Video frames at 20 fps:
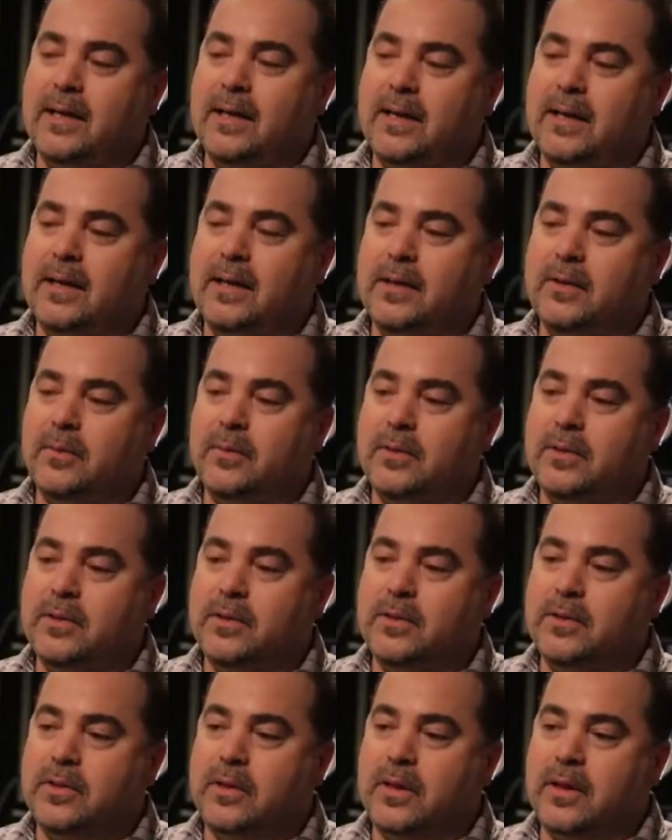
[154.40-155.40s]
I think it
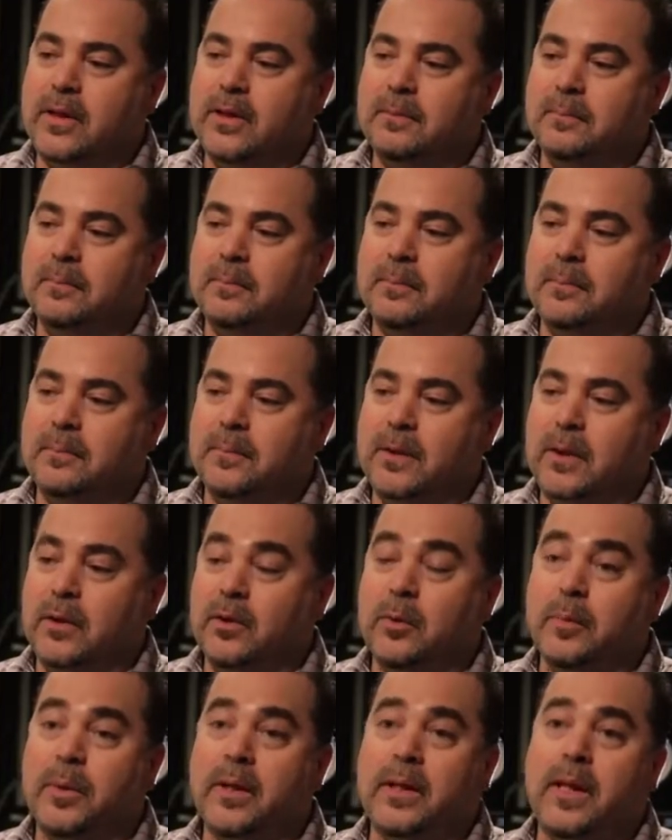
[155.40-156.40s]
was you know, a
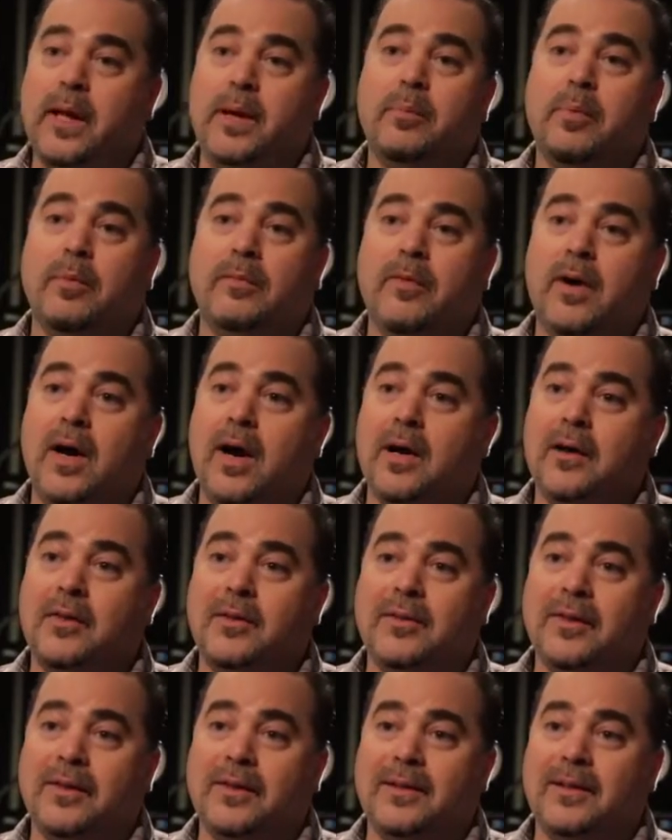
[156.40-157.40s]
little bit of that
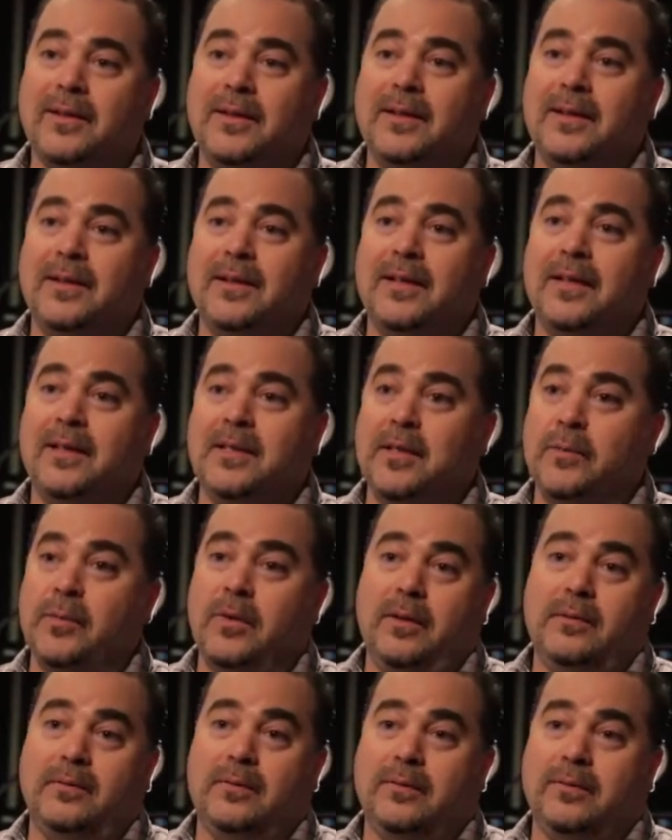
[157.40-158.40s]
bravado that they said,
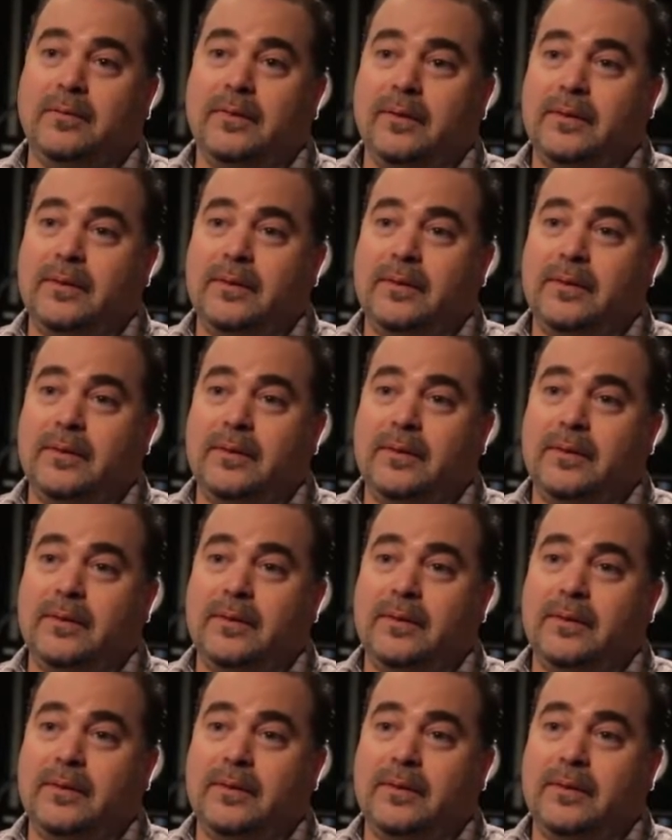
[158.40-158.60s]
well,